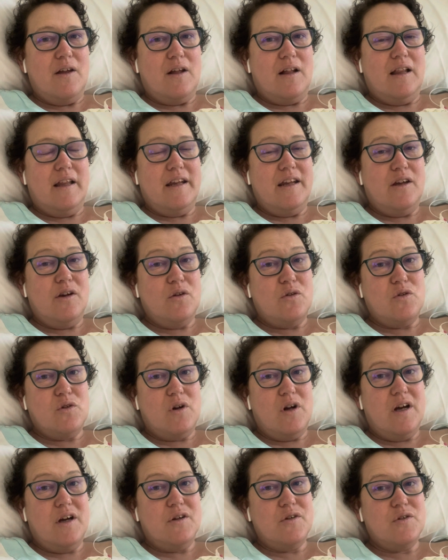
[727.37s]
clinical
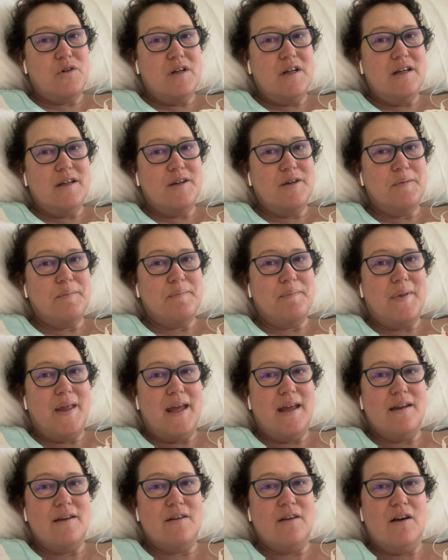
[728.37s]
trial drug,
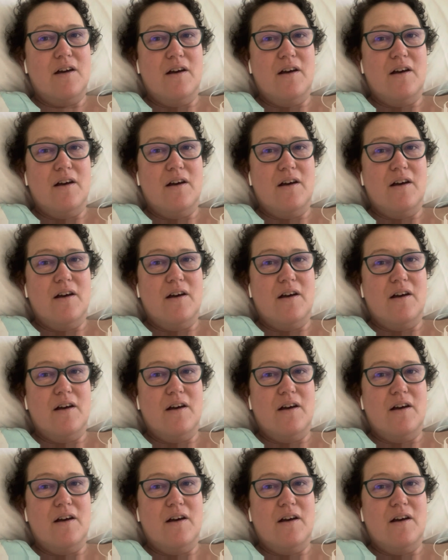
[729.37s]
and